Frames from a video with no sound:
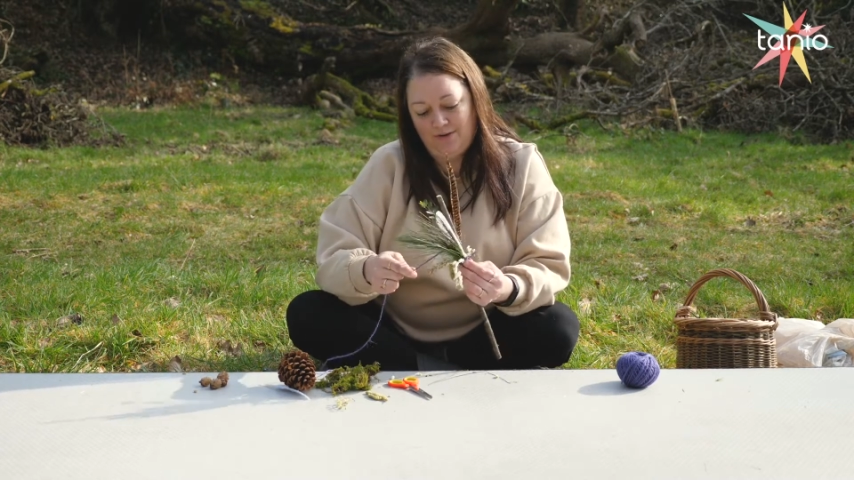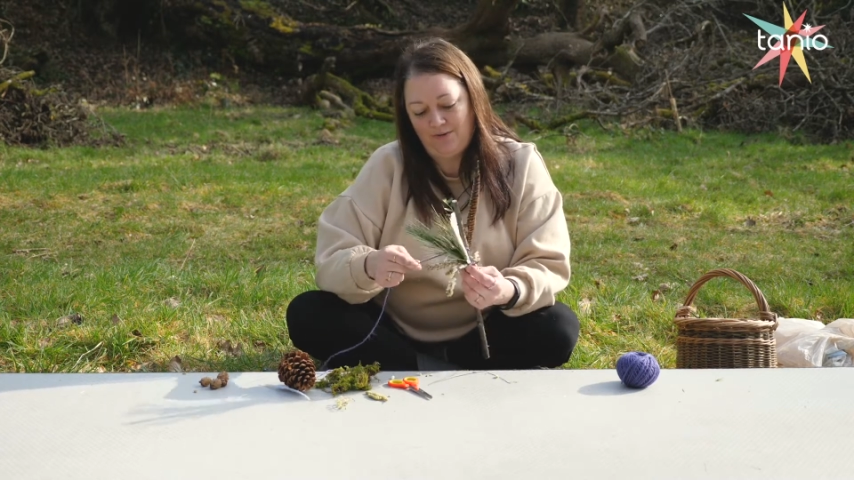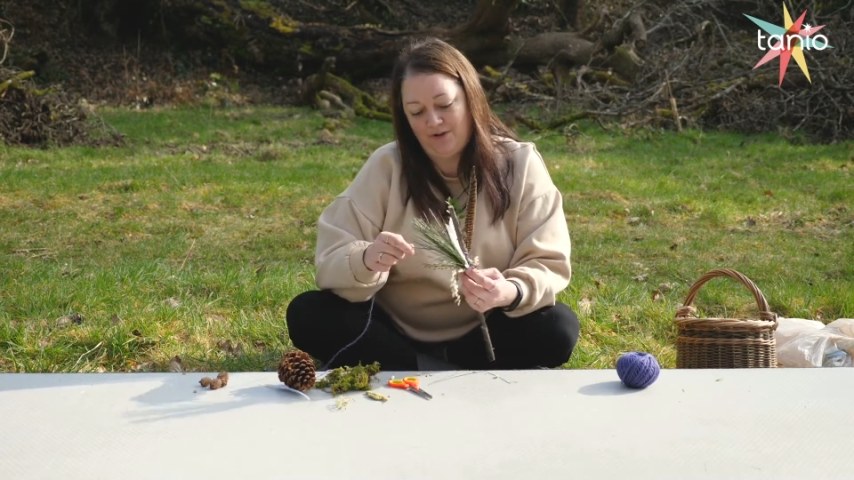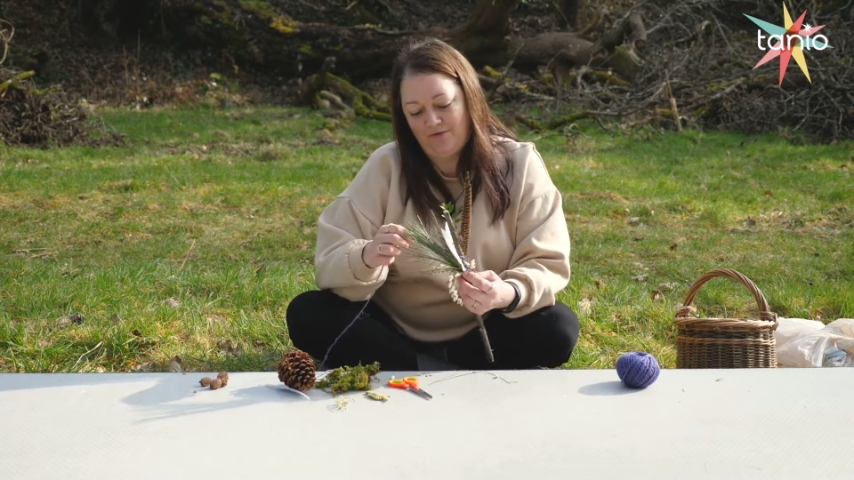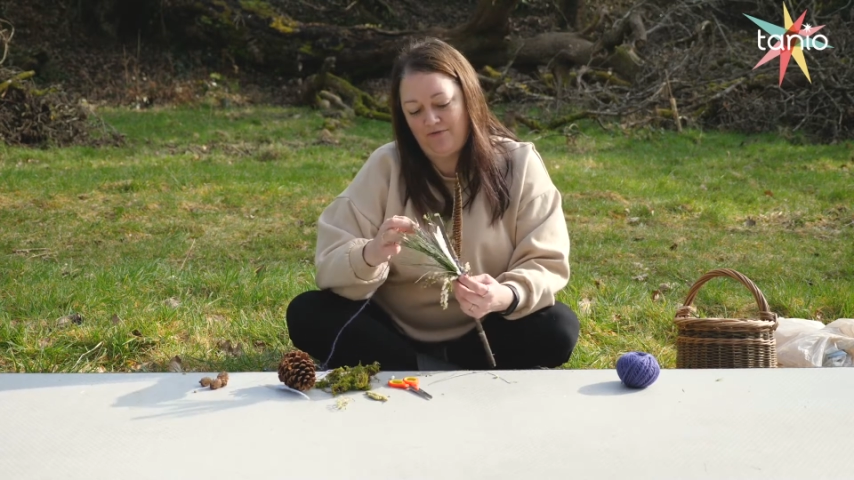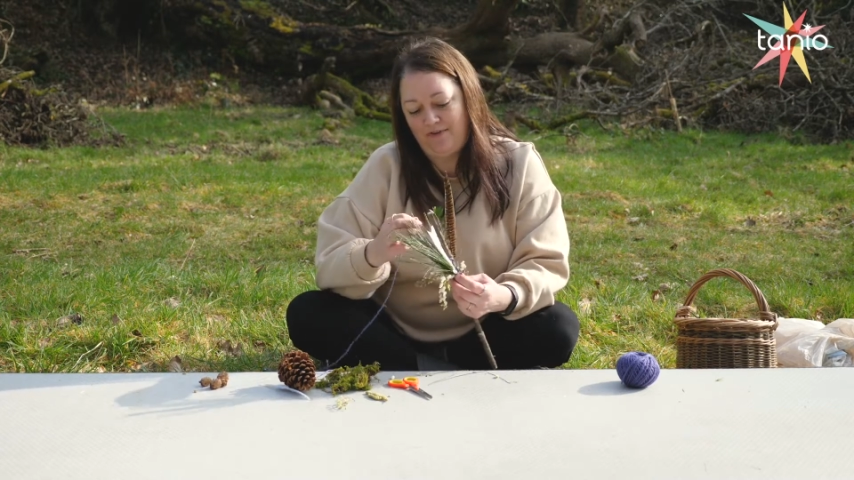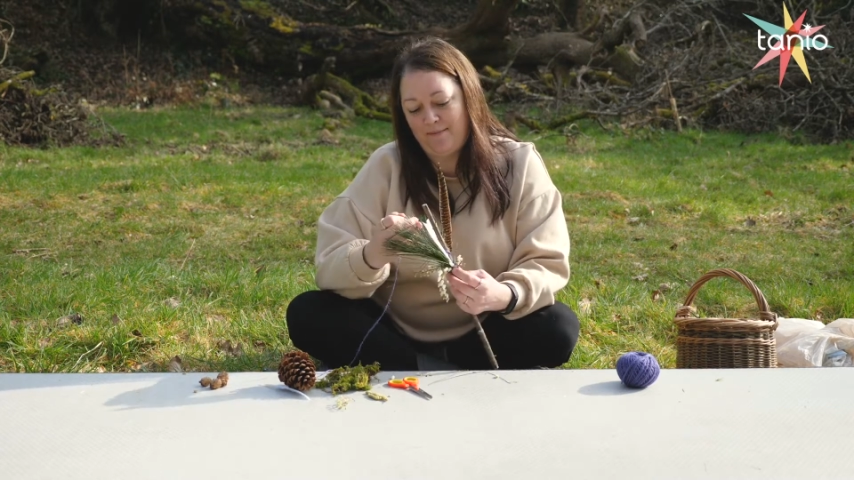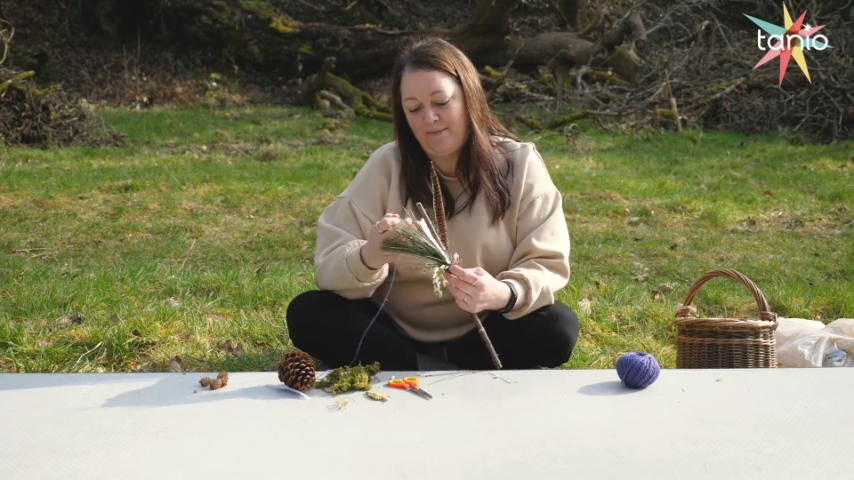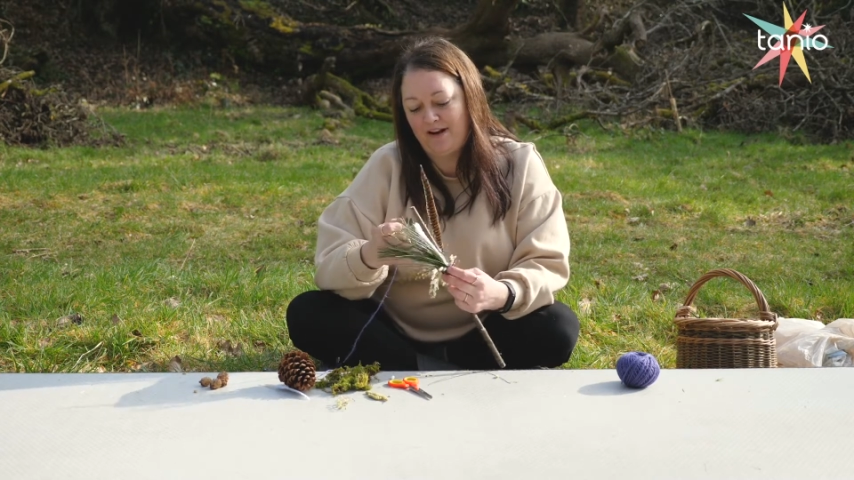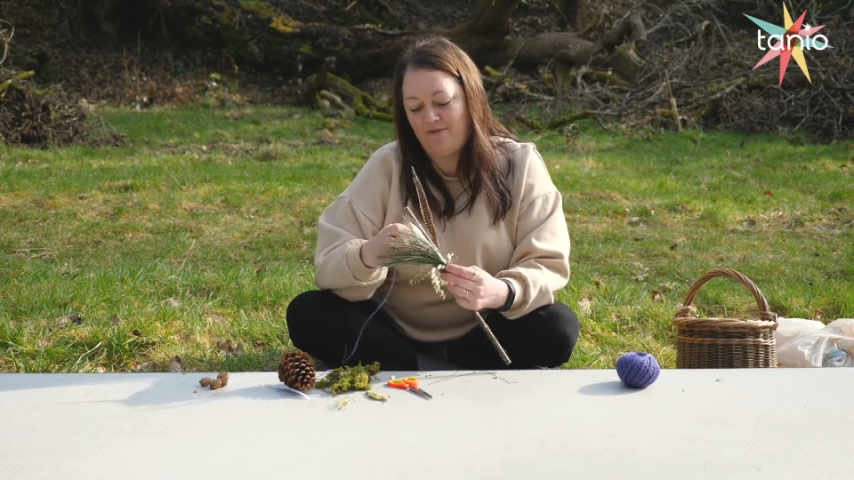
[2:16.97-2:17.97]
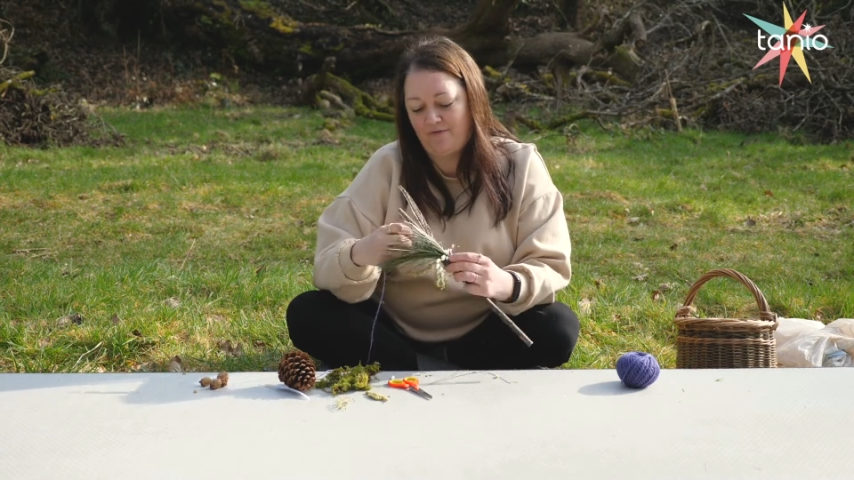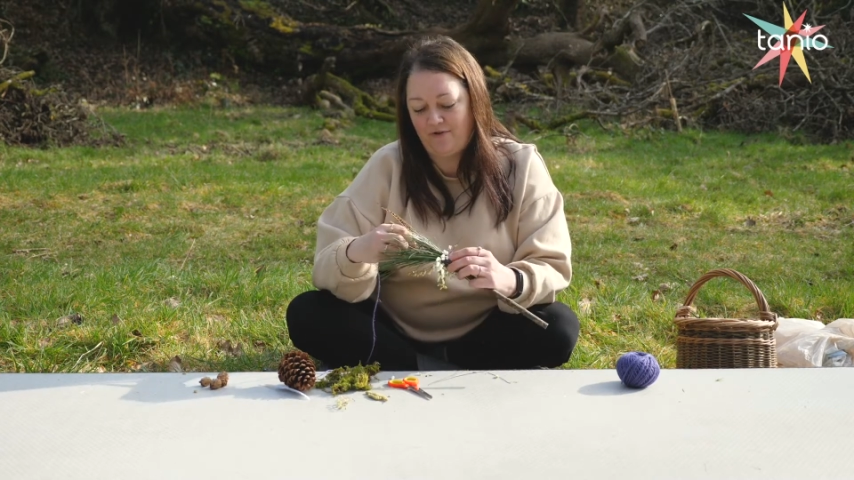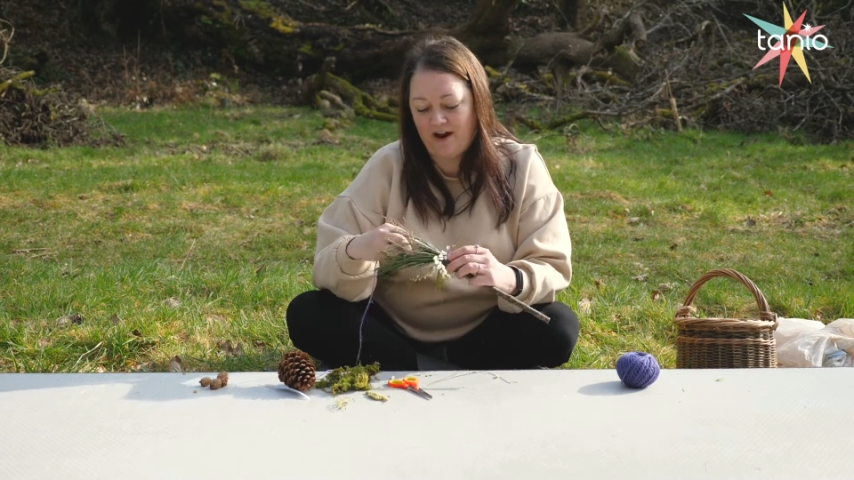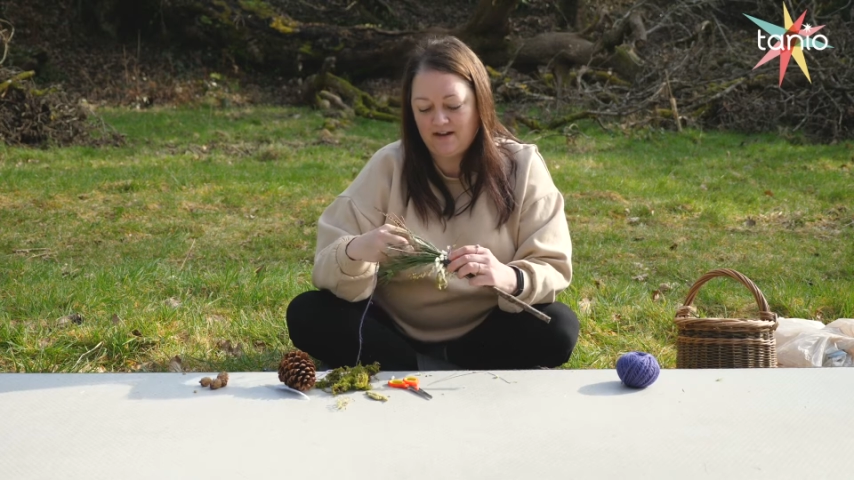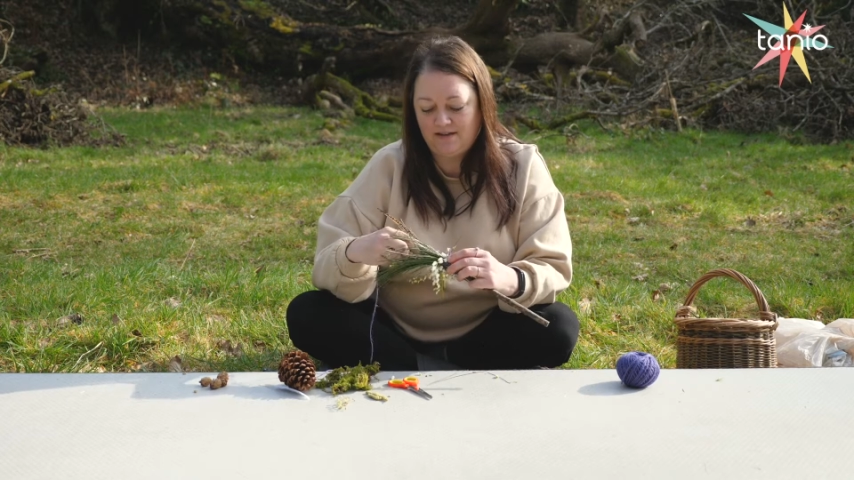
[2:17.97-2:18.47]
with your family and
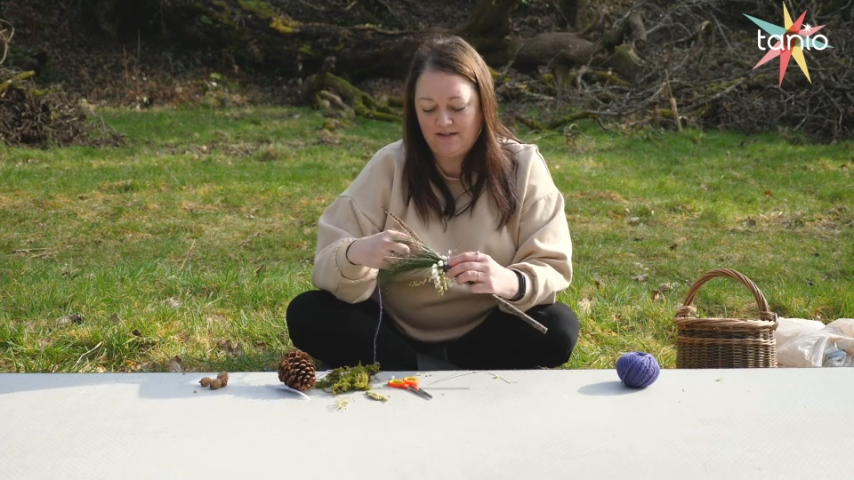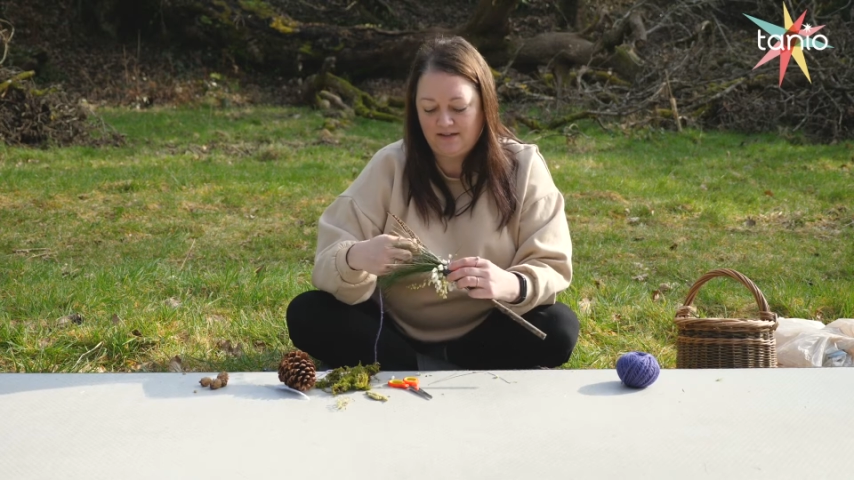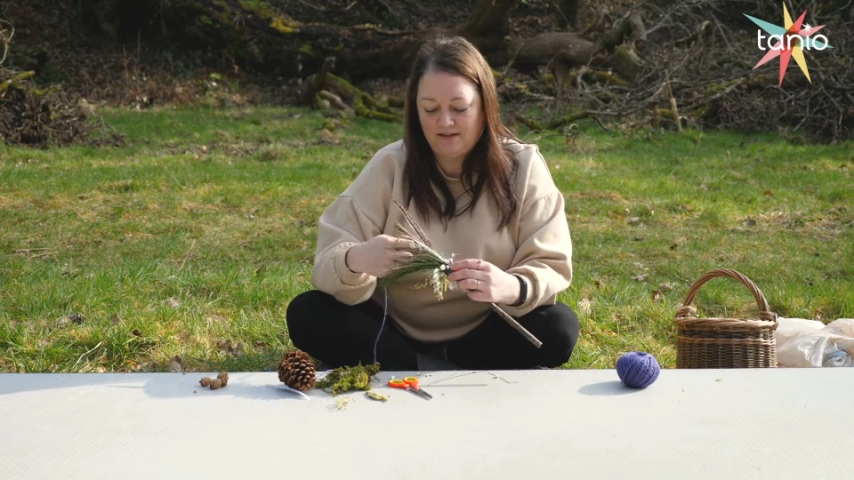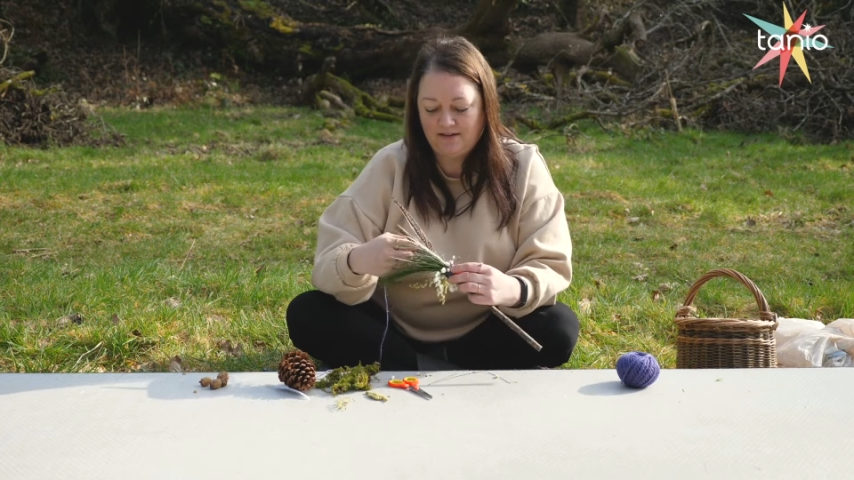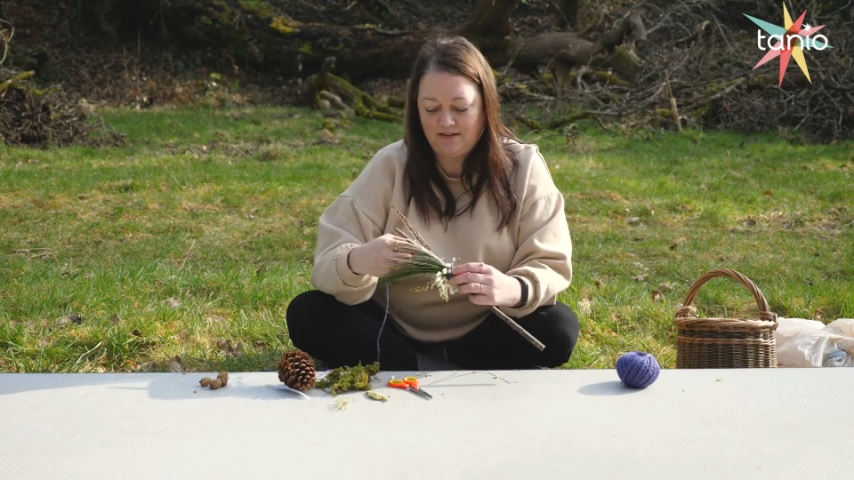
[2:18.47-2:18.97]
friends,